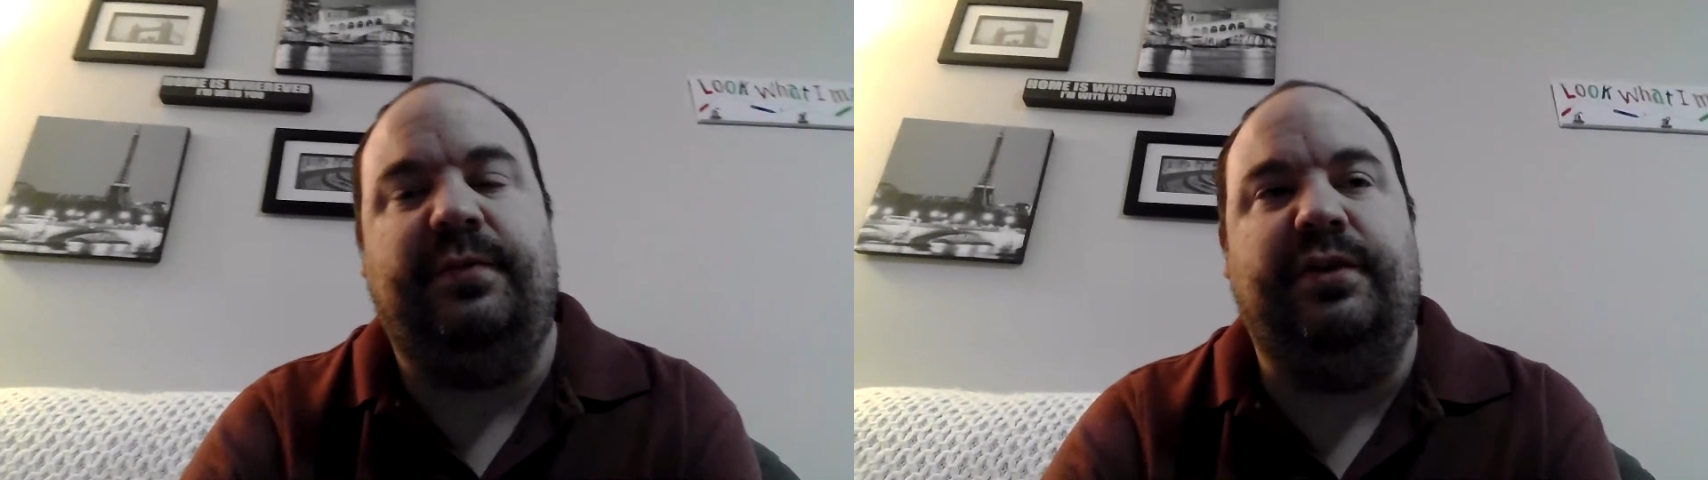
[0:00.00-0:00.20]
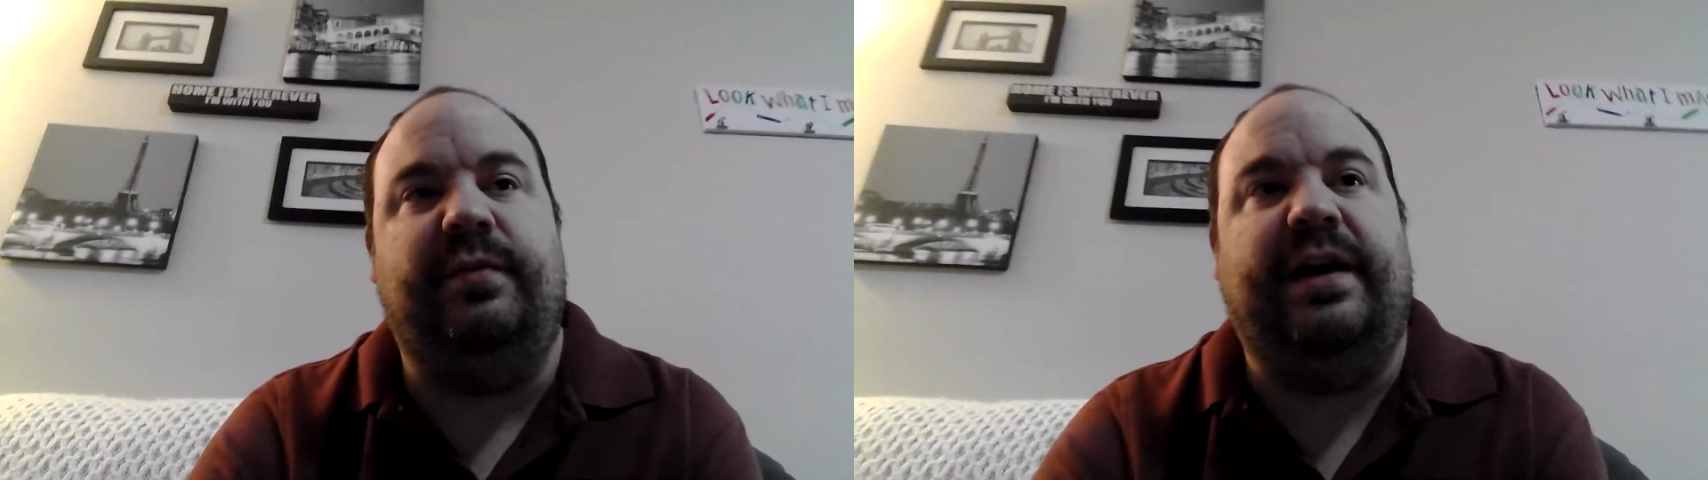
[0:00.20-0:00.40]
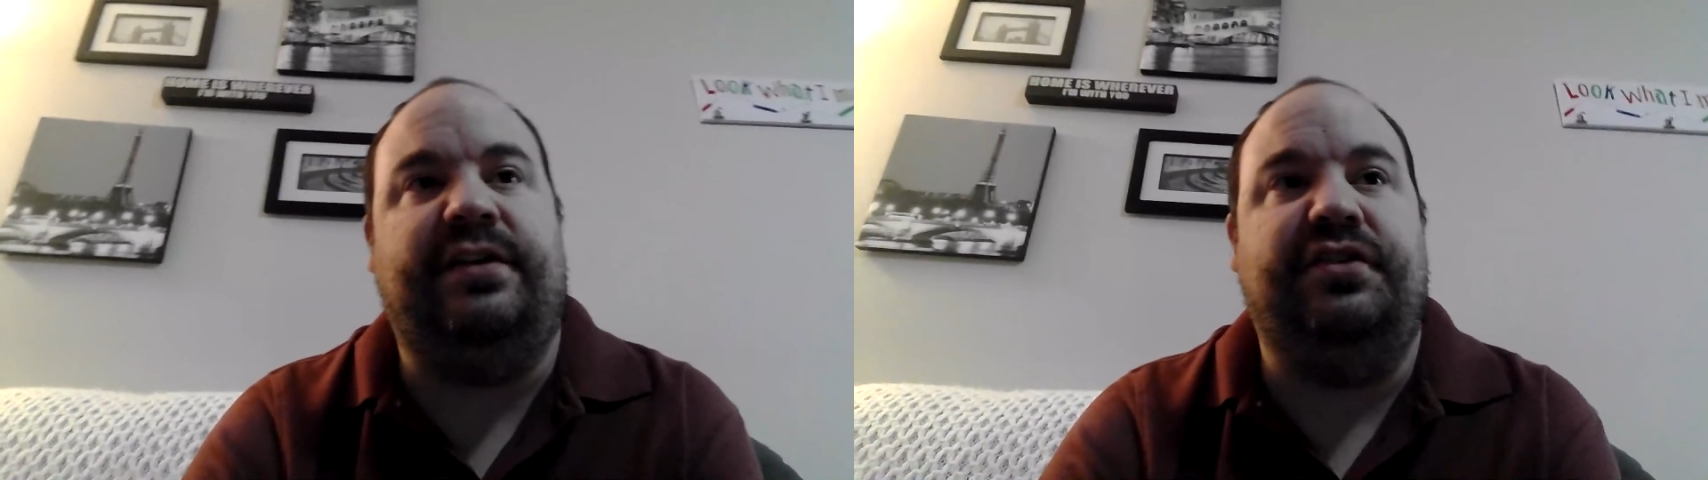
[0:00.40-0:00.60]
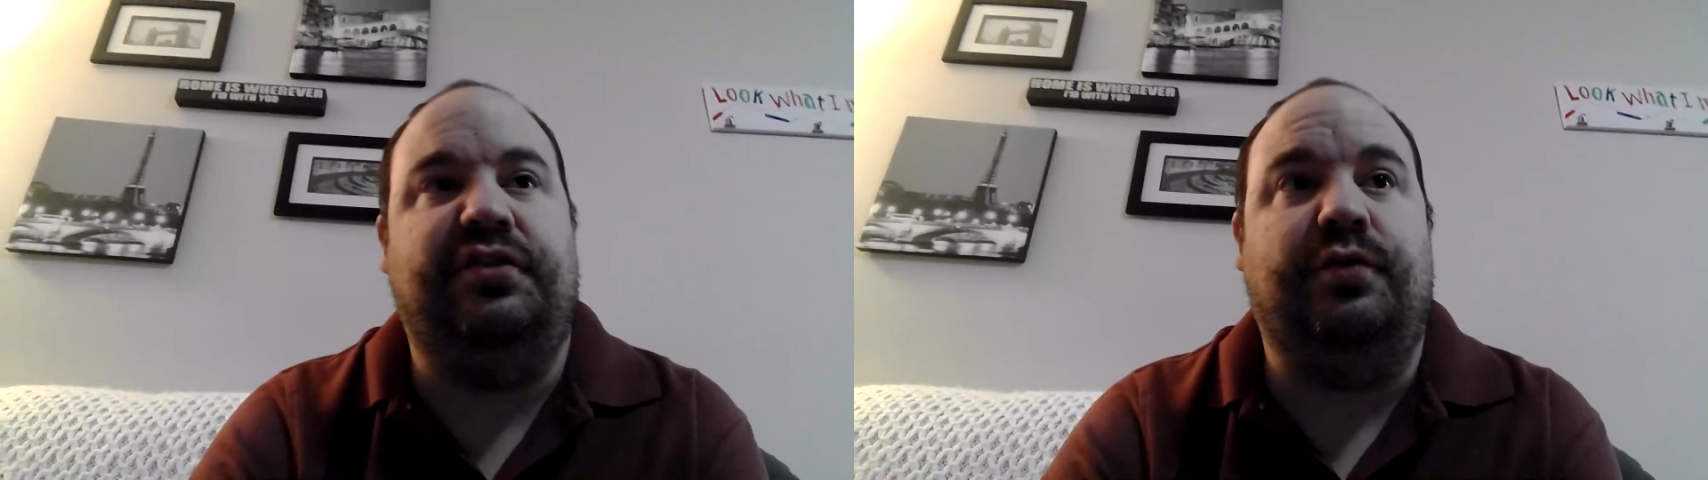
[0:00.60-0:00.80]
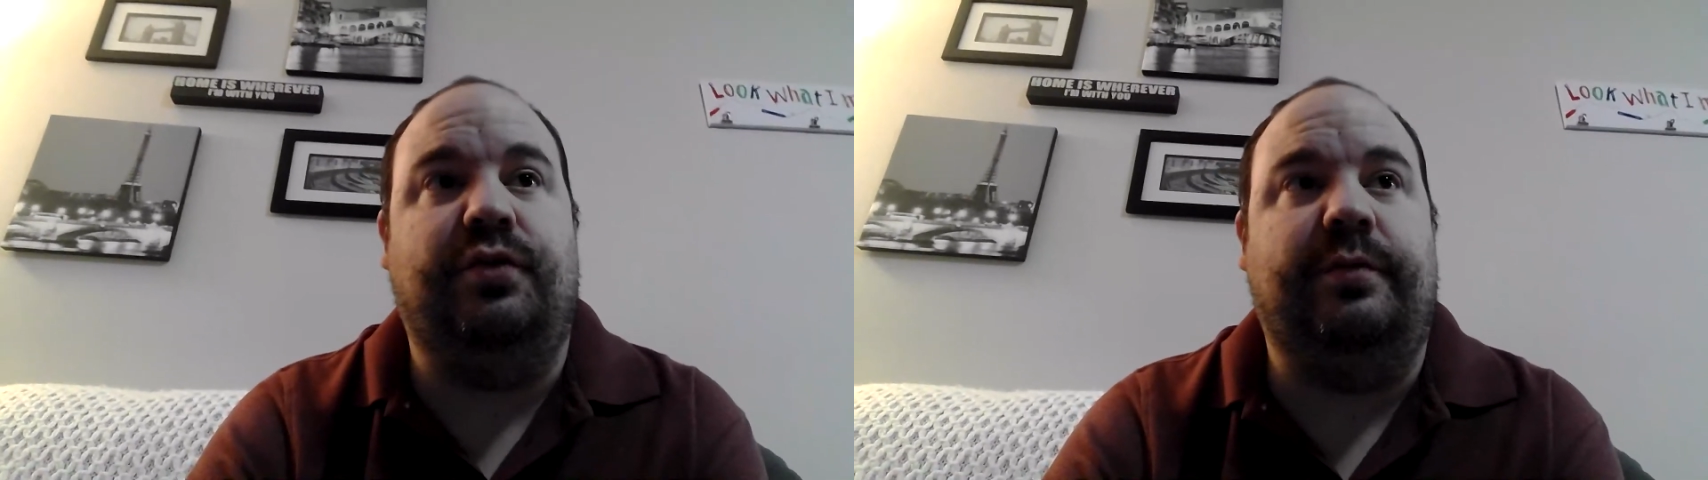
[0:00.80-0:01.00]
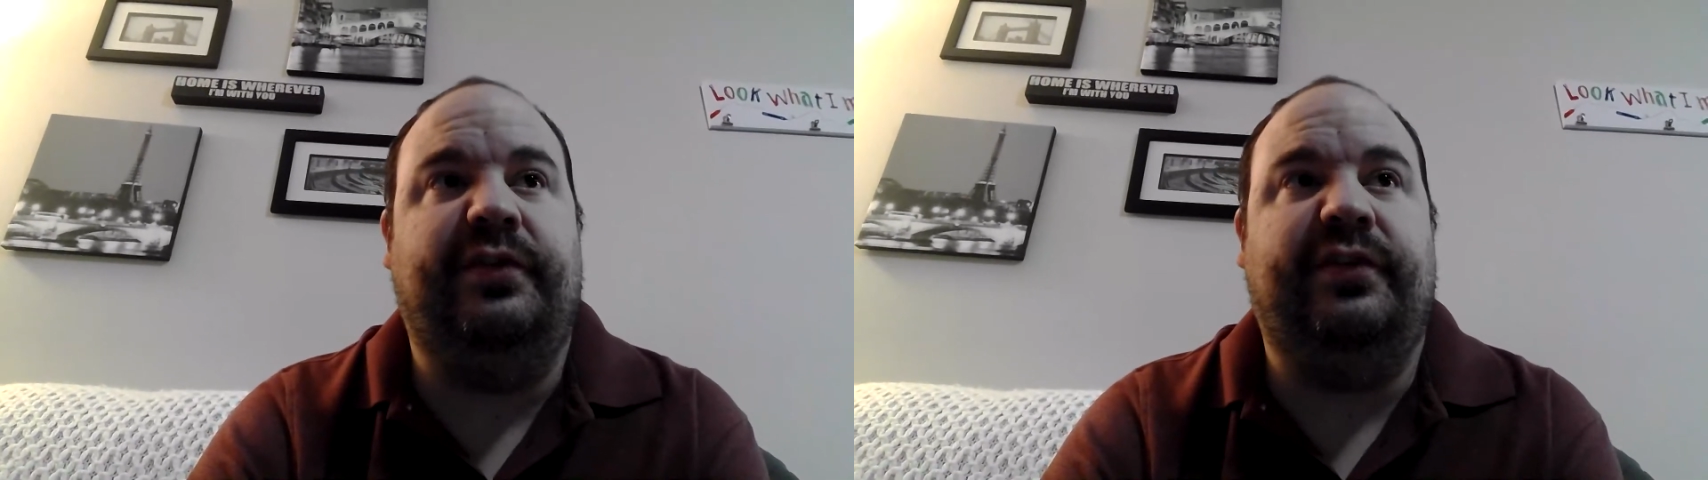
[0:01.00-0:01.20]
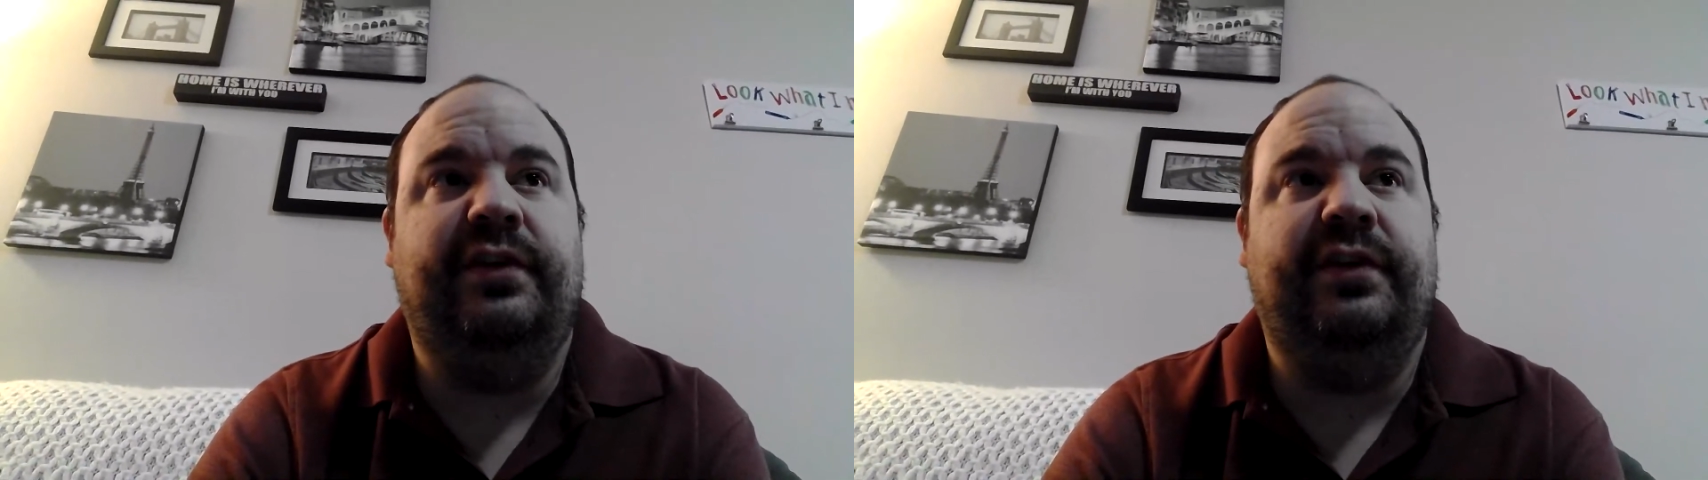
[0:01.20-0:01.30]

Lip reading: to put you back in your groups.